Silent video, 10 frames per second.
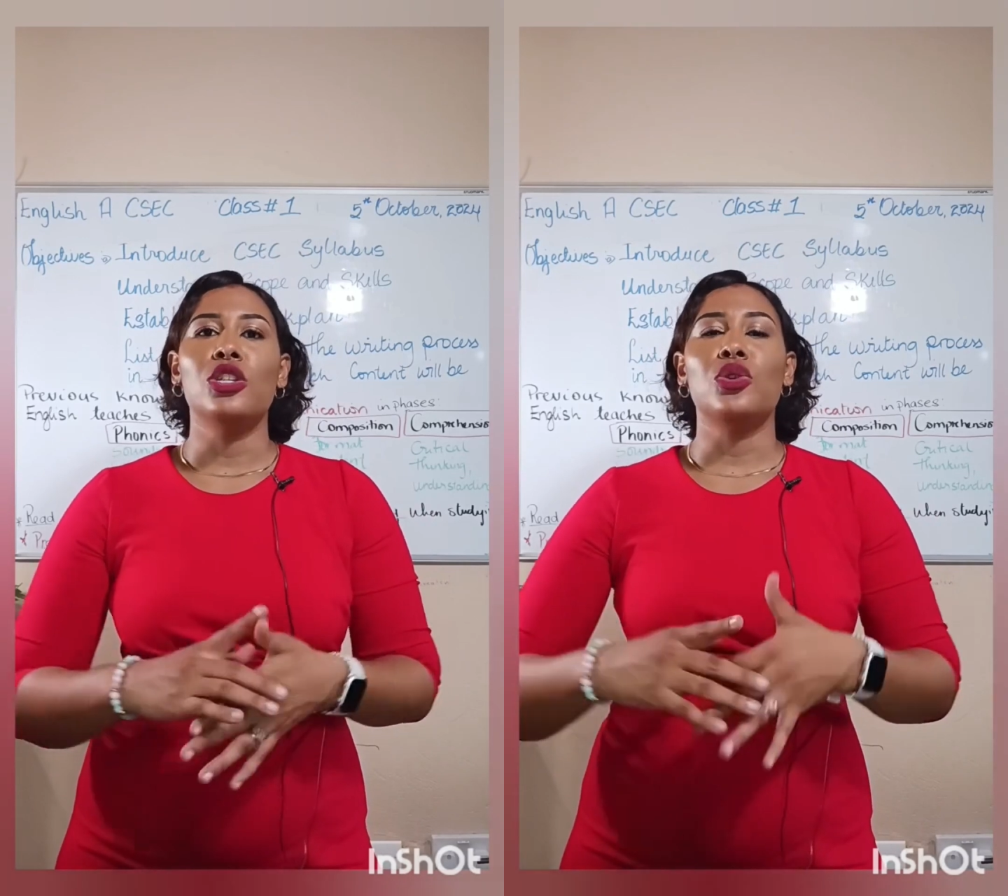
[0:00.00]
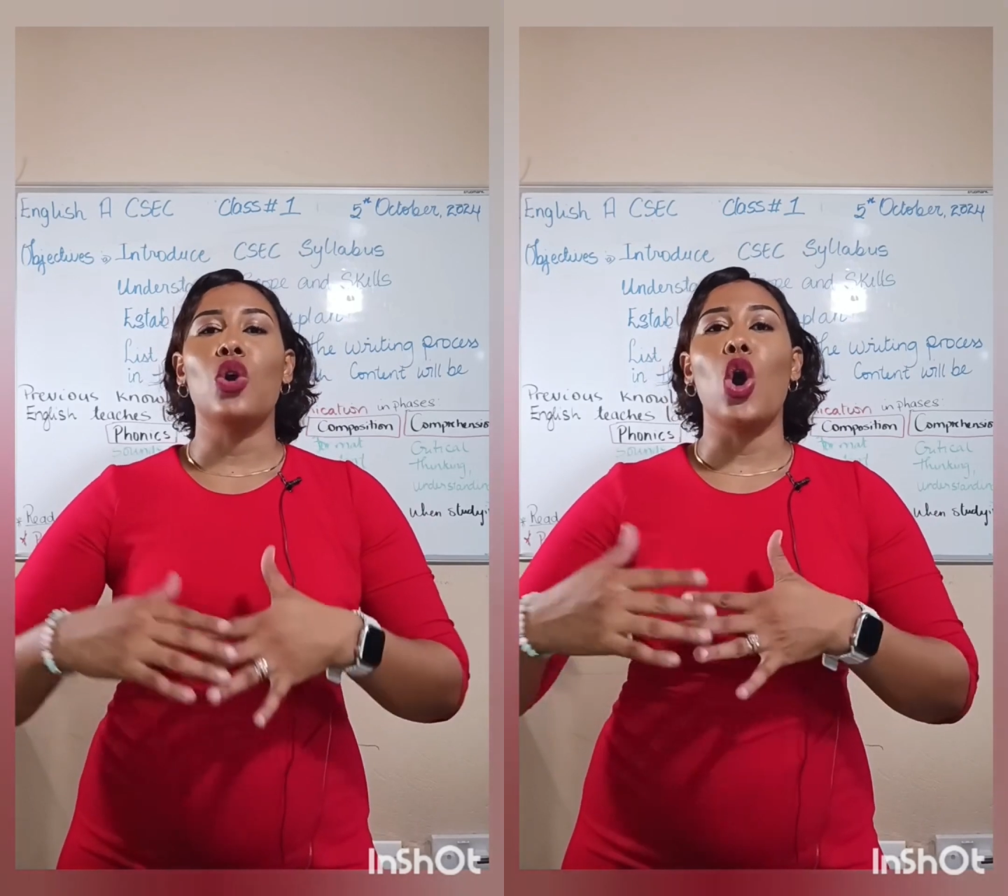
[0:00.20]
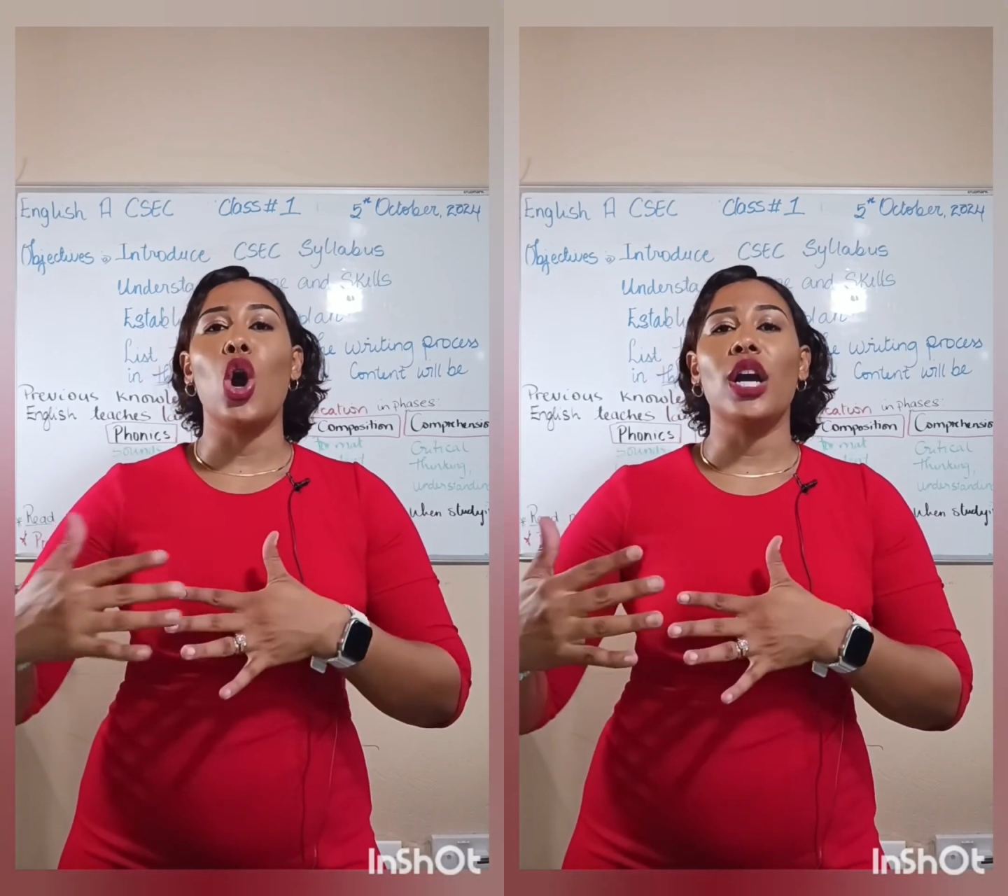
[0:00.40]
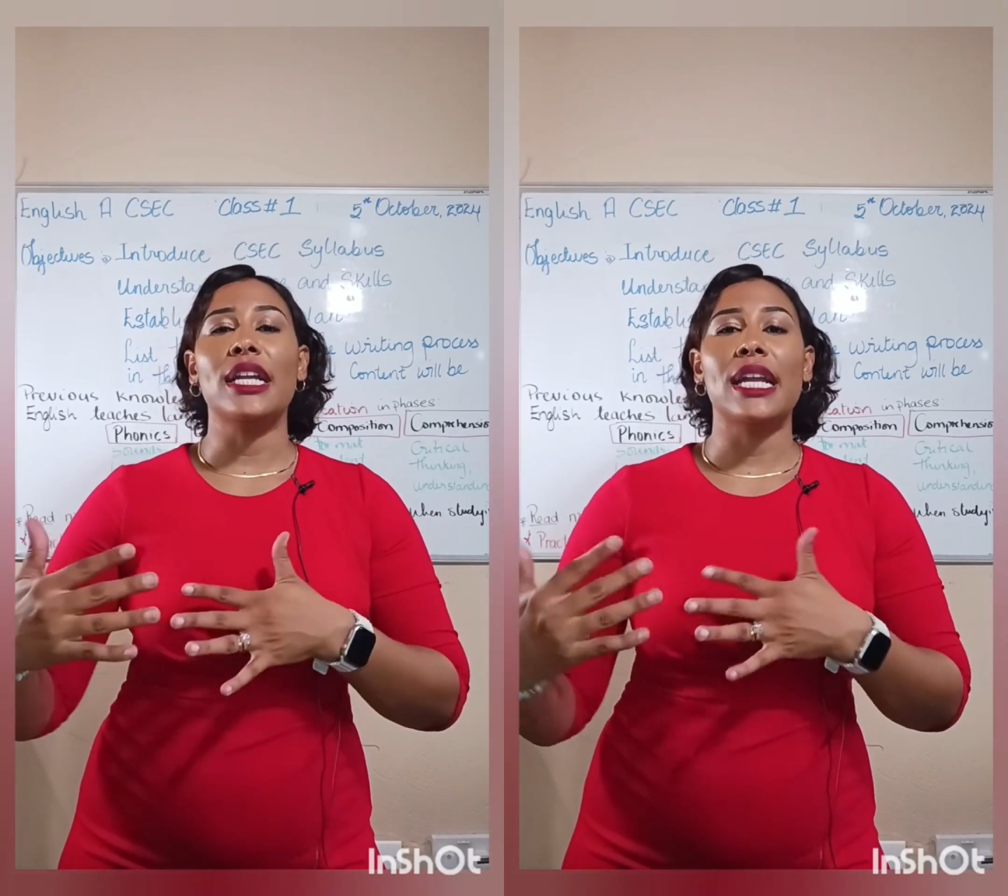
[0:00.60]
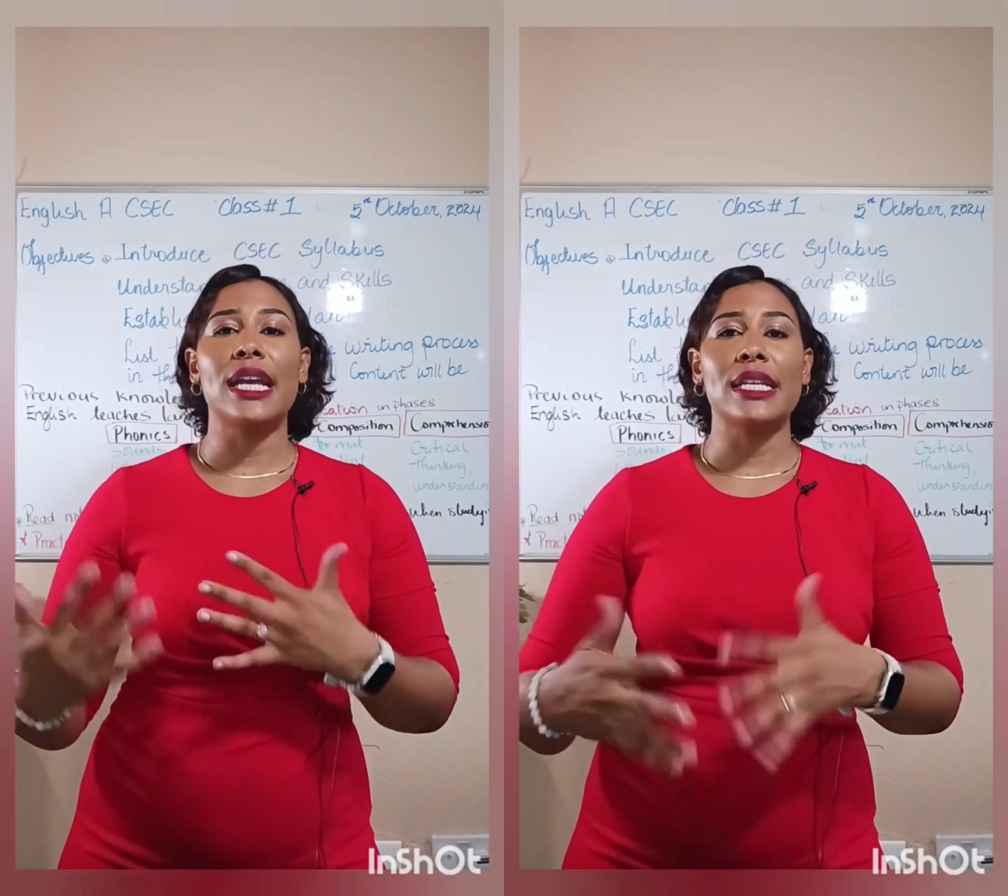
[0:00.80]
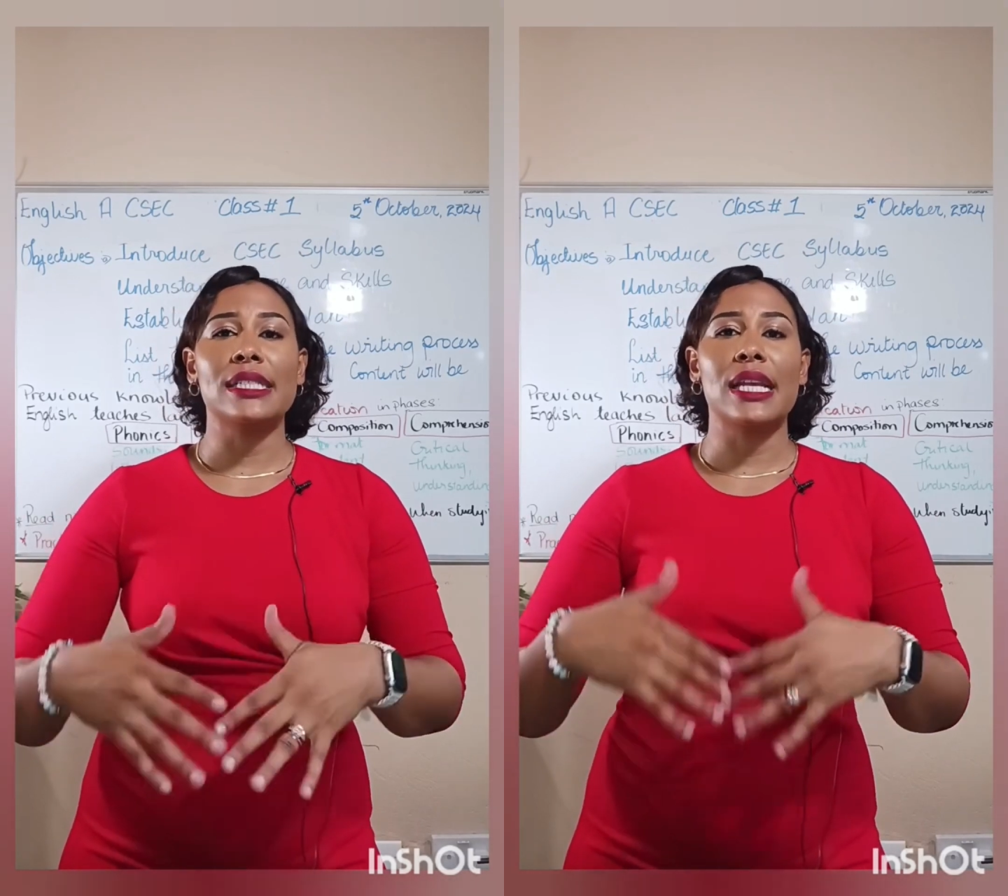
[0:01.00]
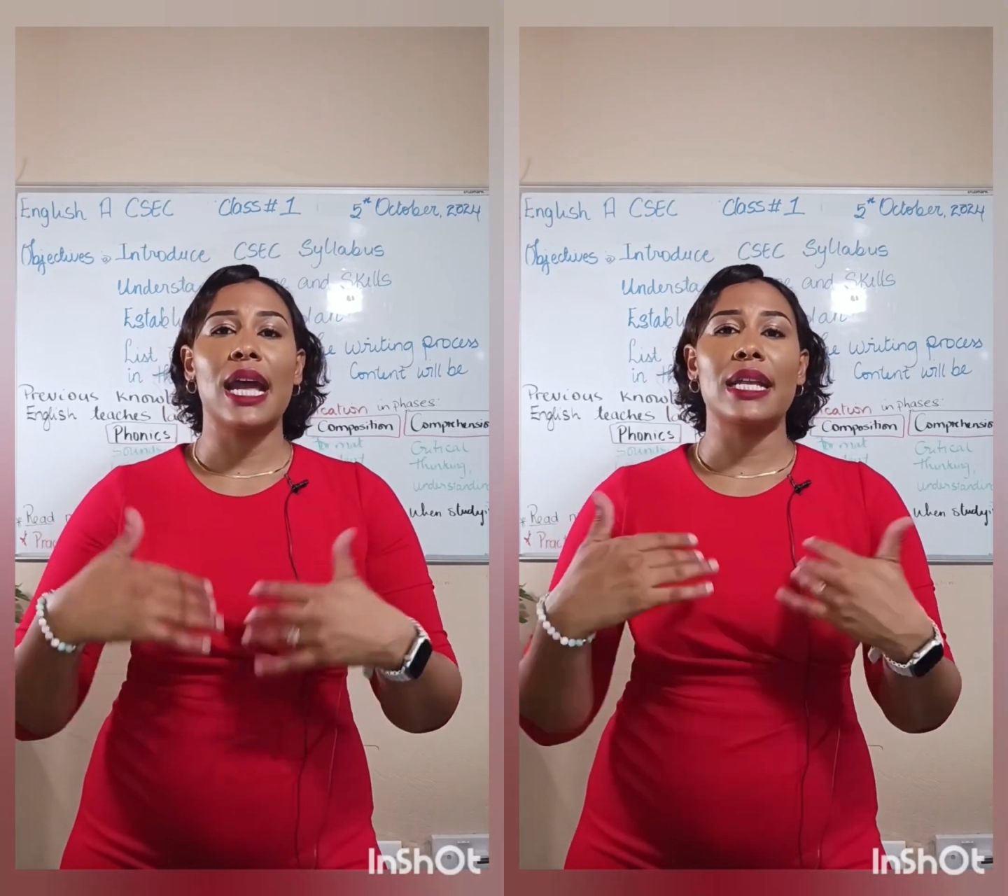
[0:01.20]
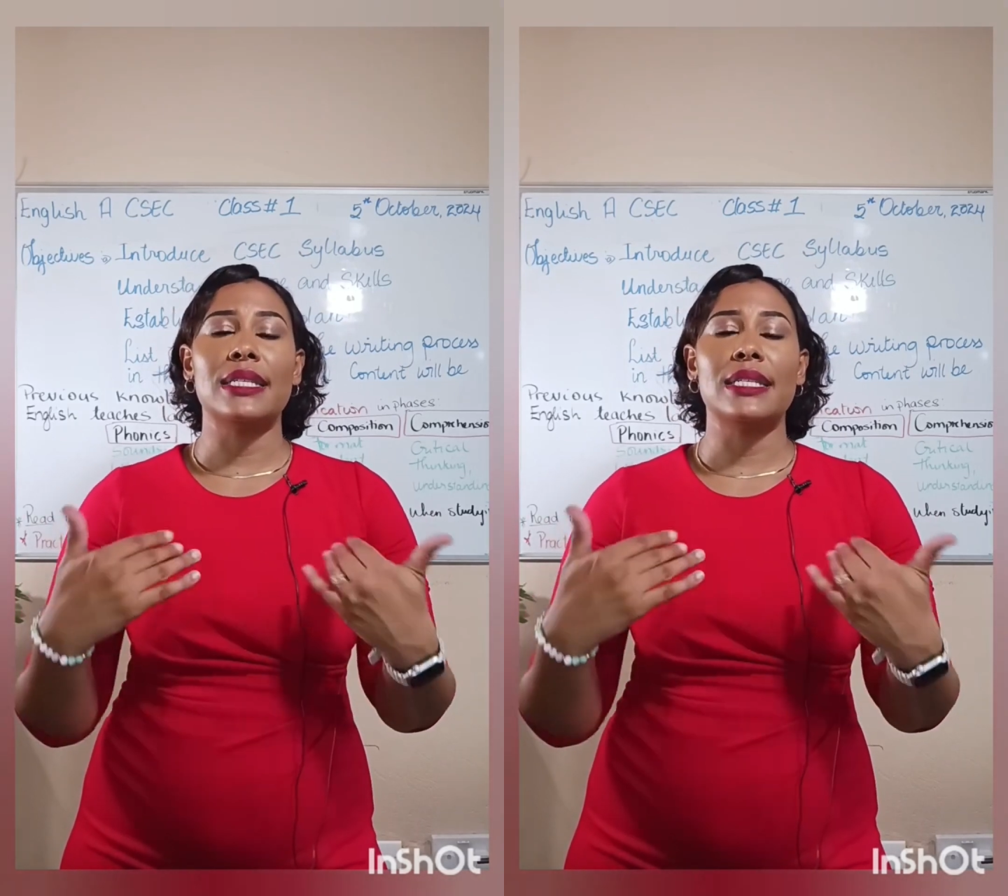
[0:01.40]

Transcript: to organize and